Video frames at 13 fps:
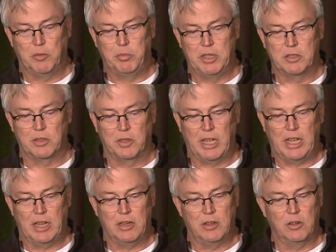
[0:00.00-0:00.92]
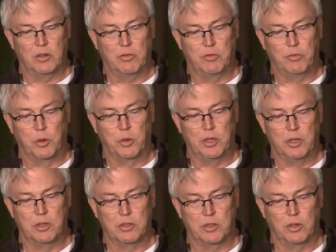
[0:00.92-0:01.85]
piece of land, 40
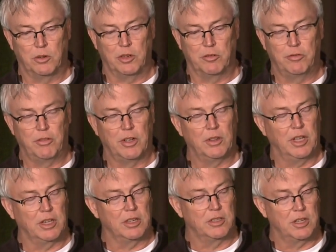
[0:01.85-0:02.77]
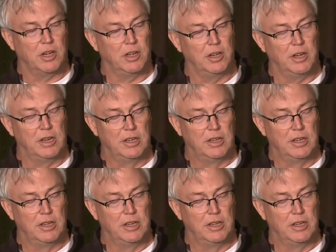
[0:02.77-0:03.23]
years ago, and it felt like a ton